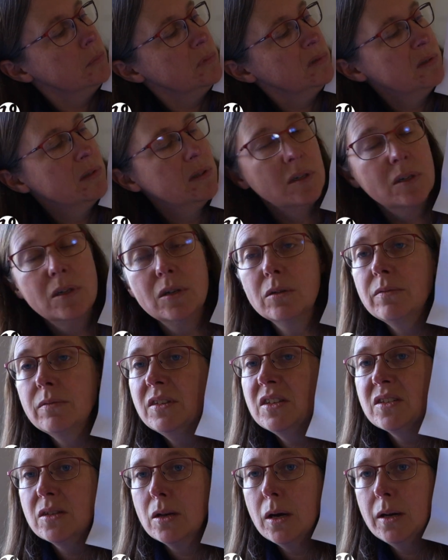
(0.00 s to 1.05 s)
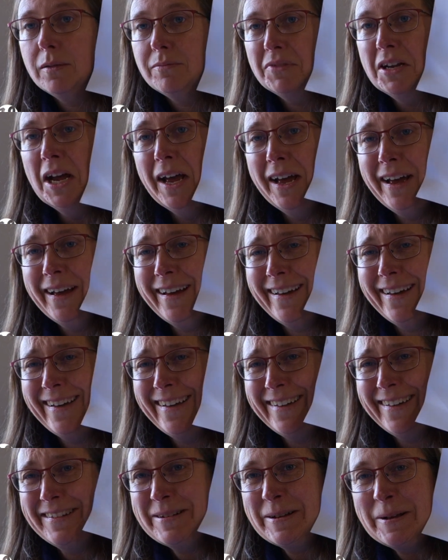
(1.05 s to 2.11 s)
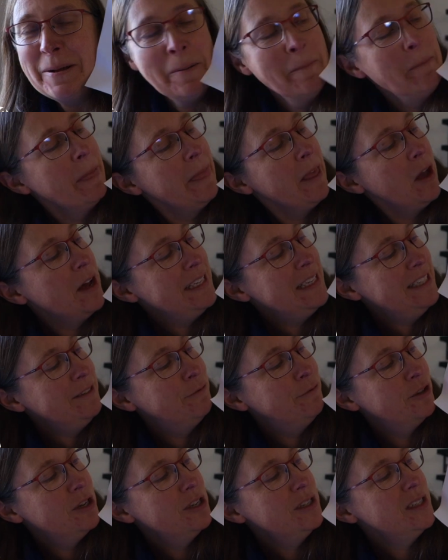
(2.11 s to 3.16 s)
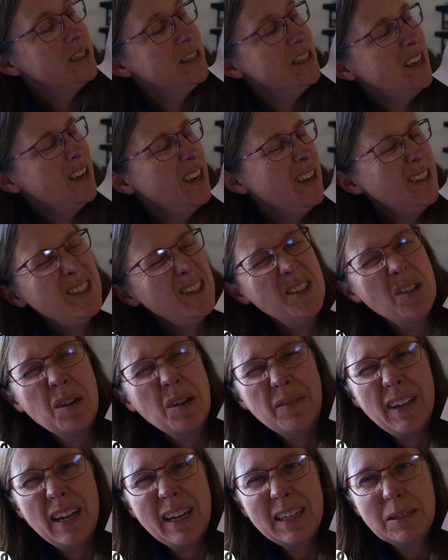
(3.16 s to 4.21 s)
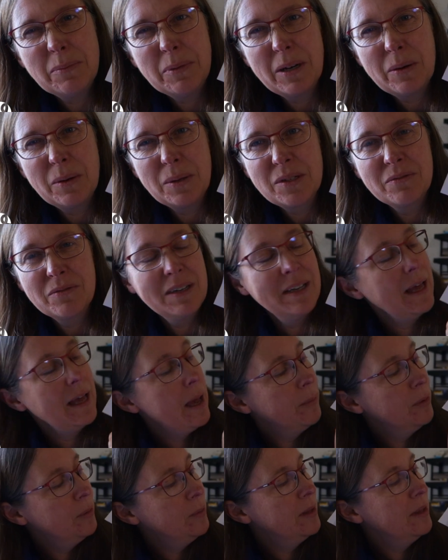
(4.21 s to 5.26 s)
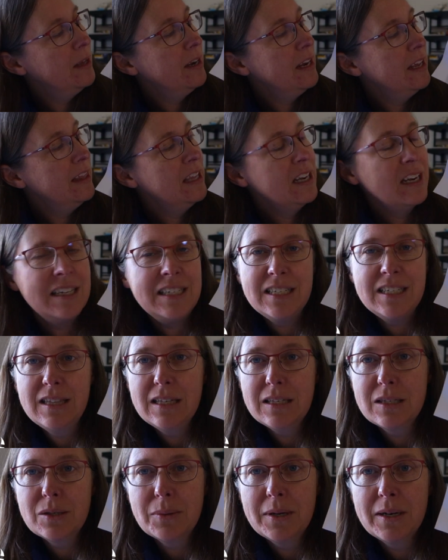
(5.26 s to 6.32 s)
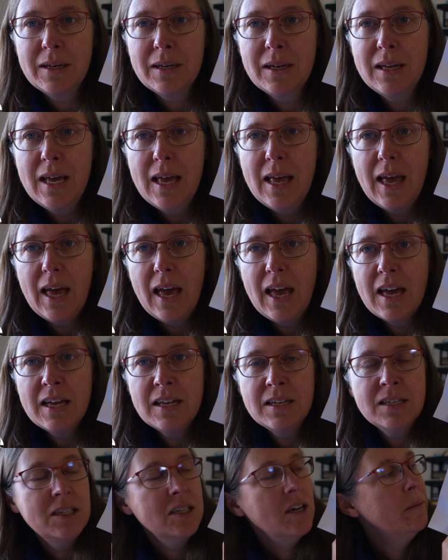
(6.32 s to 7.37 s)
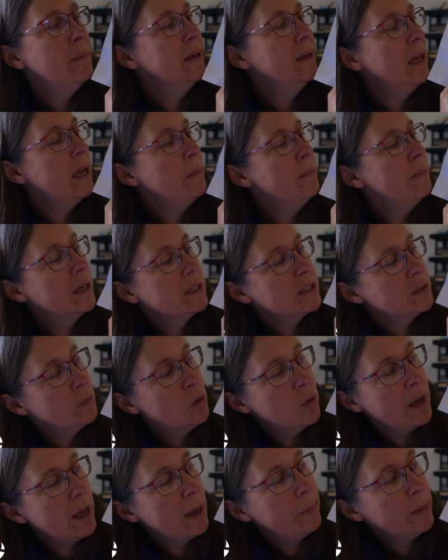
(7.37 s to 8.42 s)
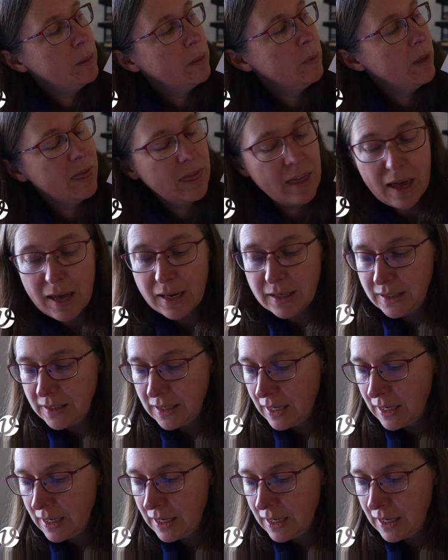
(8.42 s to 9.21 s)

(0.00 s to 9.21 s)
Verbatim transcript: I don't know, this side I did first, and I sort of liked it, but I wasn't really happy with it. And then I did this one and I became much more happy with that.